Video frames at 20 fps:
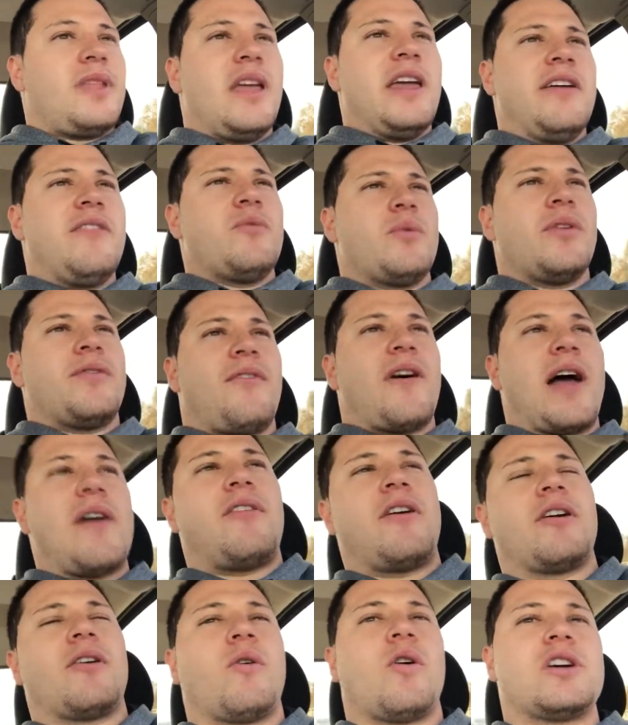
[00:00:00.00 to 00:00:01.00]
even with
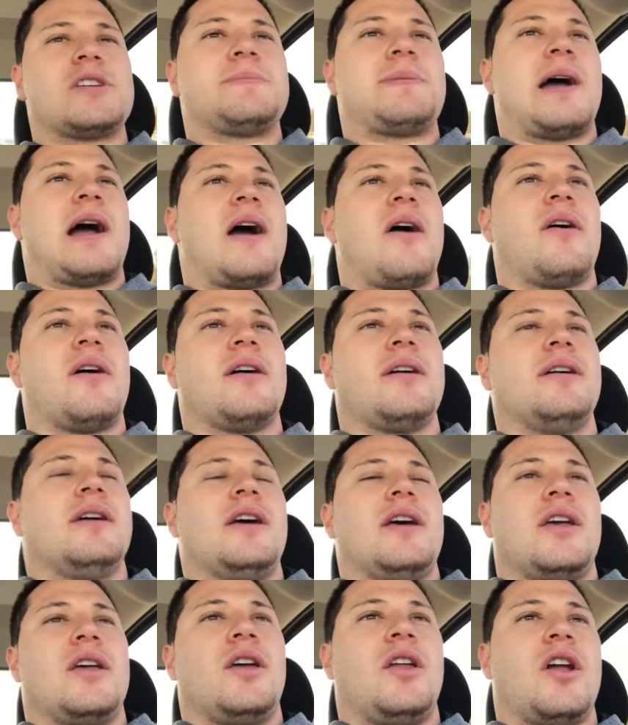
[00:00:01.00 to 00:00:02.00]
500 horsepower,
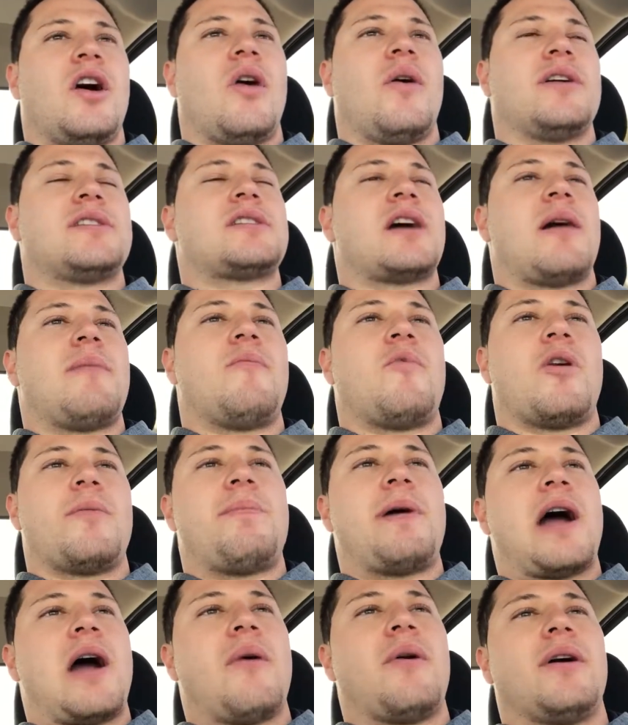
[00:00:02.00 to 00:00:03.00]
you know, it's got more
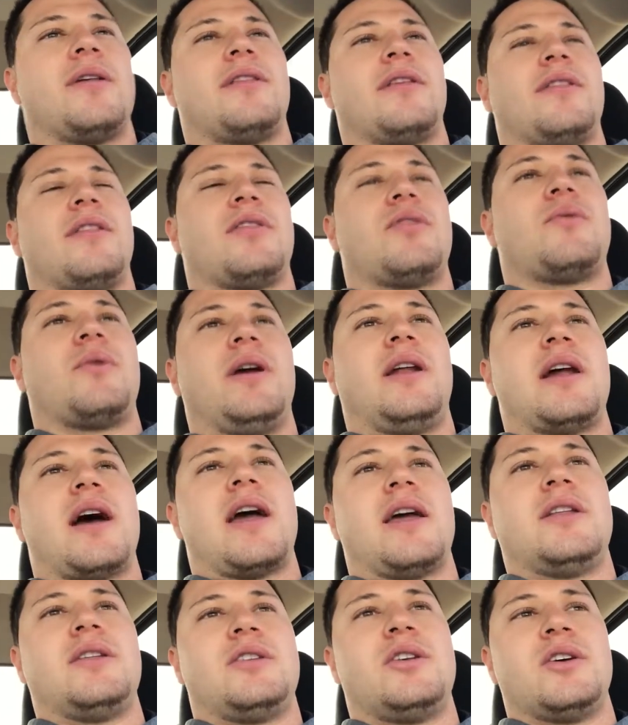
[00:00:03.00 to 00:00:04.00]
power than the
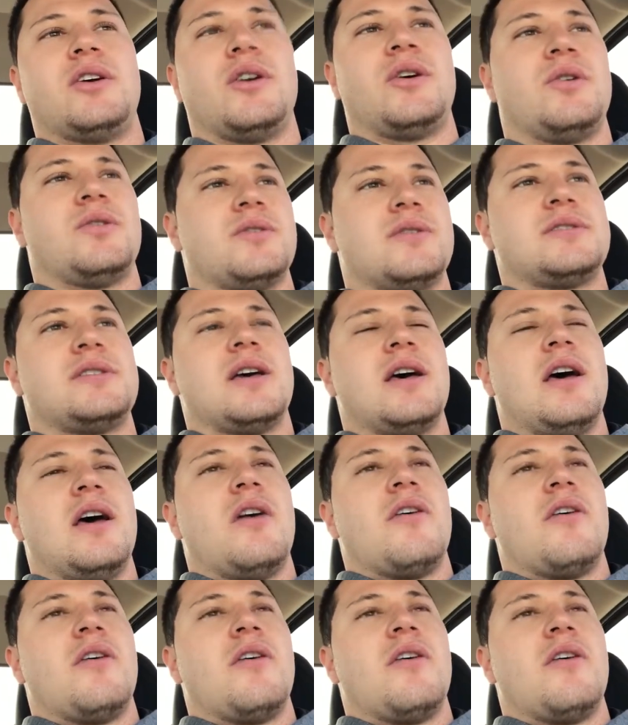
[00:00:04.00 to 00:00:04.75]
392s.